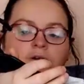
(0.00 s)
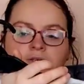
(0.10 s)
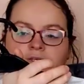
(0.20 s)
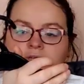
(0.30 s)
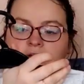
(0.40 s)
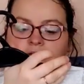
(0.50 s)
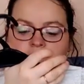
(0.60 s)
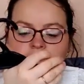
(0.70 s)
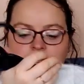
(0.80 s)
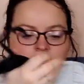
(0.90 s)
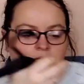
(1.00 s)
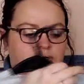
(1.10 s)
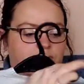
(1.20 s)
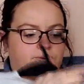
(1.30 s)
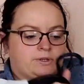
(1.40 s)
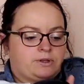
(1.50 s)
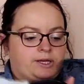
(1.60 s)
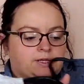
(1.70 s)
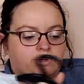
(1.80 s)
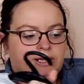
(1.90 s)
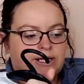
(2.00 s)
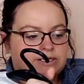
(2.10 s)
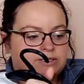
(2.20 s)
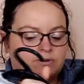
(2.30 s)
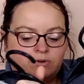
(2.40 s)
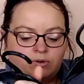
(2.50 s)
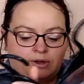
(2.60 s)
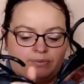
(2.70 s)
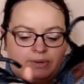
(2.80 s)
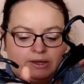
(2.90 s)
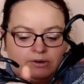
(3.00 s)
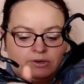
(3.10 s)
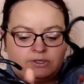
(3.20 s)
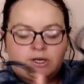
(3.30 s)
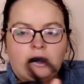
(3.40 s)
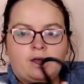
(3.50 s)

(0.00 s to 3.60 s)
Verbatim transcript: got six years, so these would last her quite a bit because